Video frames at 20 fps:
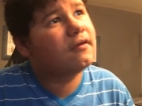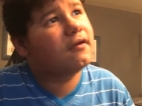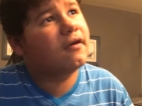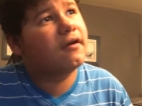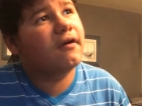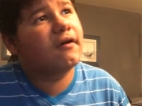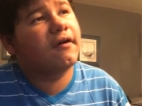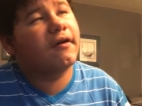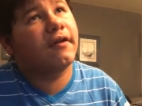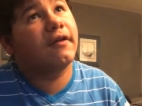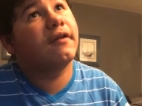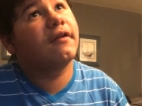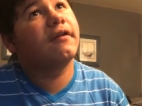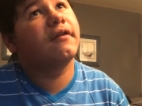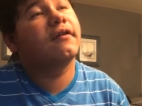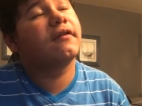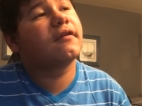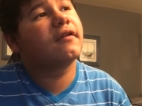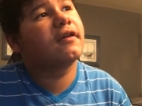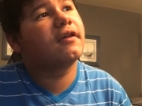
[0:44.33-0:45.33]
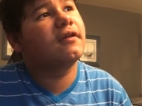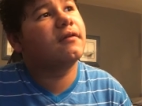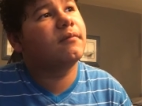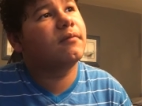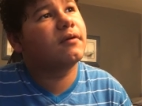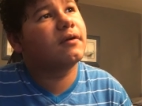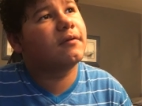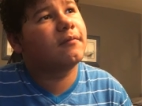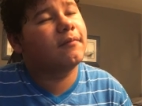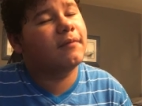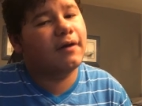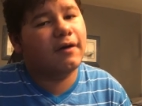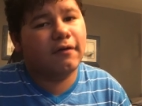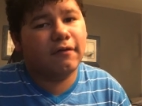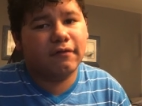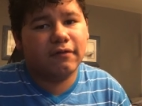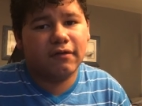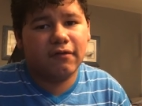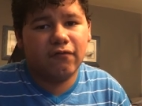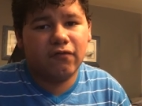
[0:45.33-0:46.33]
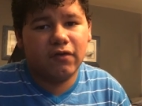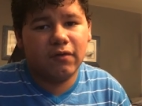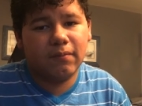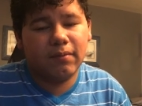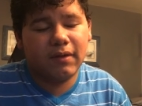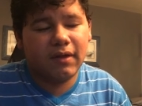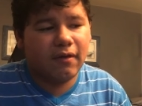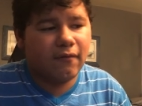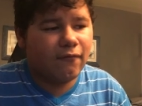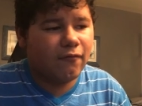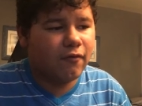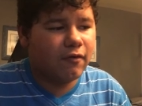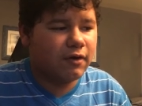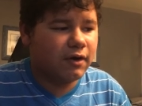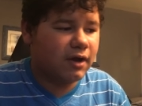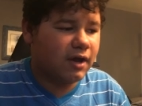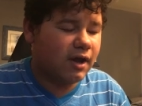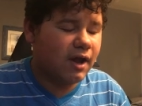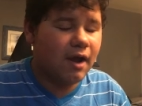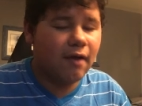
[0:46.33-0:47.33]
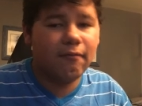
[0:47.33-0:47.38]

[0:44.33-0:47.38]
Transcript: on keyboard and mouse if you're playing Fortnite.